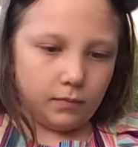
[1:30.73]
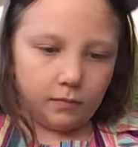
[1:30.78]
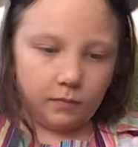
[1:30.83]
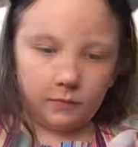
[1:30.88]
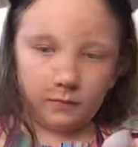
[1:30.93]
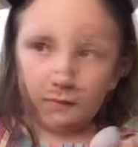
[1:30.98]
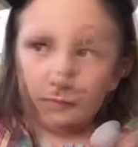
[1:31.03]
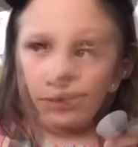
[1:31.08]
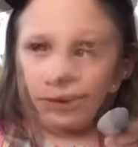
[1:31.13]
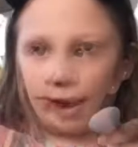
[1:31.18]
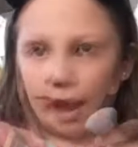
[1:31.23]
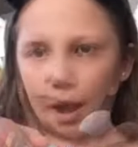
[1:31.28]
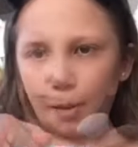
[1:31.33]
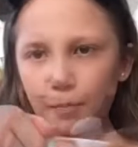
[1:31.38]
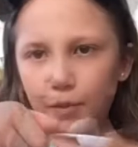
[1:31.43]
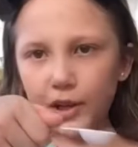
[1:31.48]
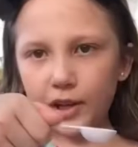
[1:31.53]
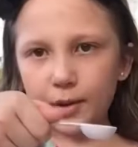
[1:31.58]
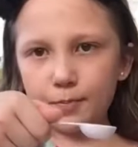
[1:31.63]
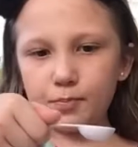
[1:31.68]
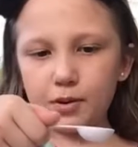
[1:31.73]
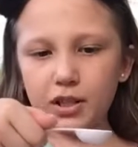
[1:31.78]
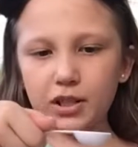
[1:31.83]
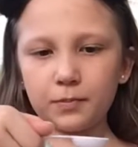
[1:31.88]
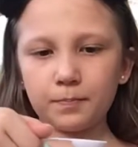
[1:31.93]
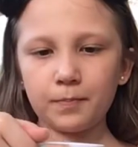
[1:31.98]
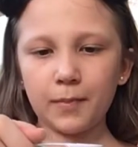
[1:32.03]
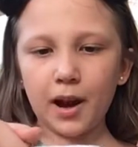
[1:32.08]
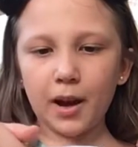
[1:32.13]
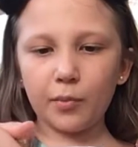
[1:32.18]
So now I'm gonna put
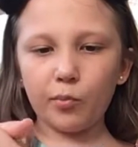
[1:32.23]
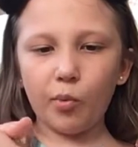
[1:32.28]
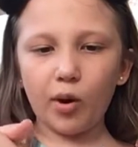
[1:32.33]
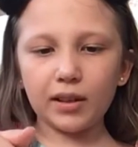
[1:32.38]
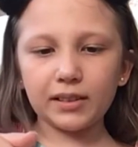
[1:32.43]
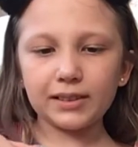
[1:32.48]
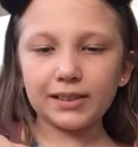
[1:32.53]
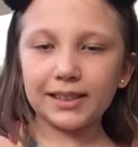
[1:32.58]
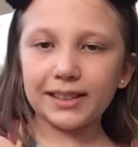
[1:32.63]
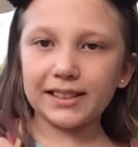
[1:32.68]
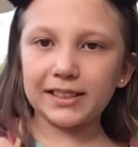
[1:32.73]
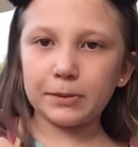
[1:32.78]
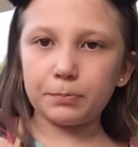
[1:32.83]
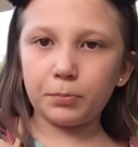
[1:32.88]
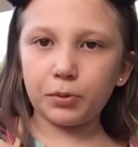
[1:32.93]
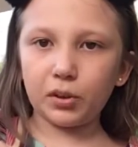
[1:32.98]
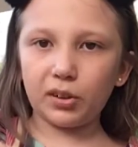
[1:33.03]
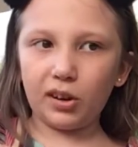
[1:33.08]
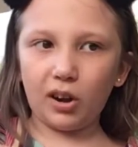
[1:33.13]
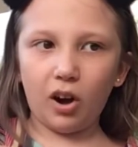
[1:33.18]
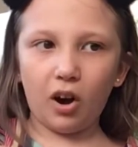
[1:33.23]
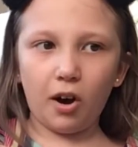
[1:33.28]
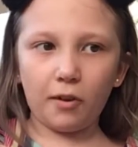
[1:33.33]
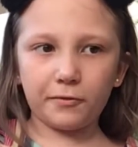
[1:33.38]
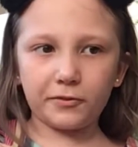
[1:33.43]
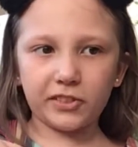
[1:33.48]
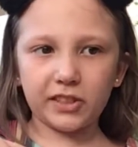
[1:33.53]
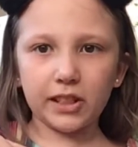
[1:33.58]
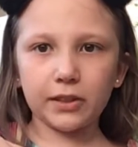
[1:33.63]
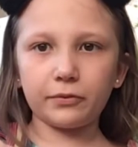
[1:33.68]
my 1 teaspoon of
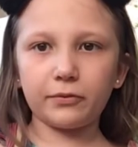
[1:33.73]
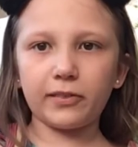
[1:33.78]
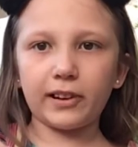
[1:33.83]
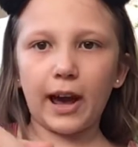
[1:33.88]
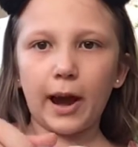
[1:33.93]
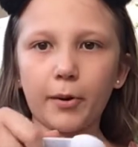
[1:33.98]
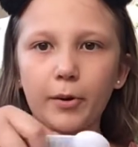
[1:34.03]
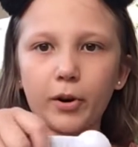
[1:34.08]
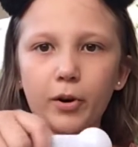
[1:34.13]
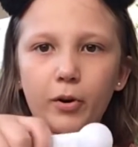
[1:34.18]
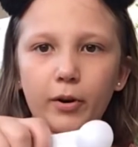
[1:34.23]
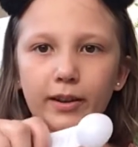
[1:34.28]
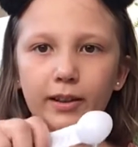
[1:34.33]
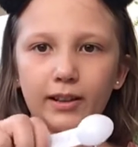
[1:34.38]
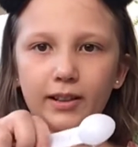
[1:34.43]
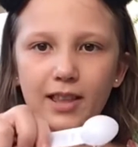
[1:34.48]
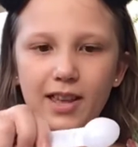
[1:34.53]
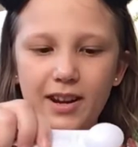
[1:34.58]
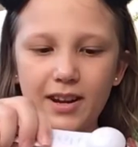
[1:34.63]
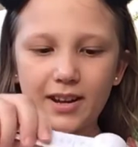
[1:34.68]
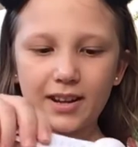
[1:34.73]
sunflower oil in.